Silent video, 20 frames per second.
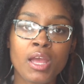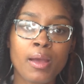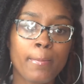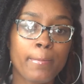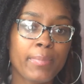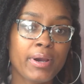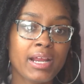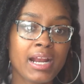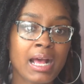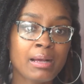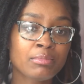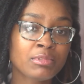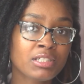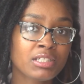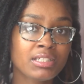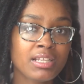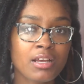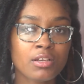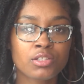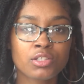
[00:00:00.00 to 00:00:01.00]
But I'm
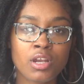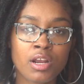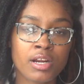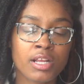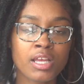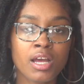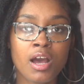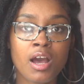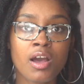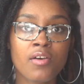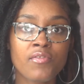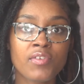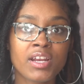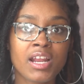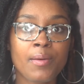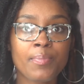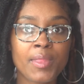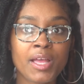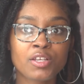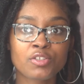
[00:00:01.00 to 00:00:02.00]
just now starting off, and
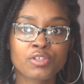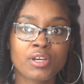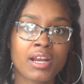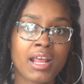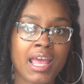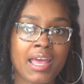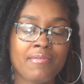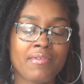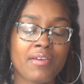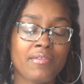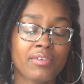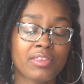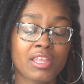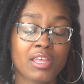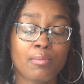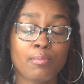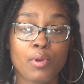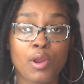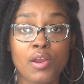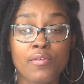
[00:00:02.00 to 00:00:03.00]
I'm not trying to have
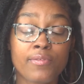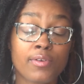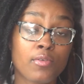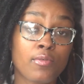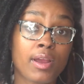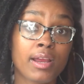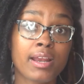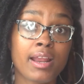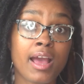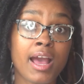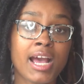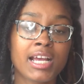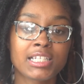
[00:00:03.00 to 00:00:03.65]
everything perfect right now.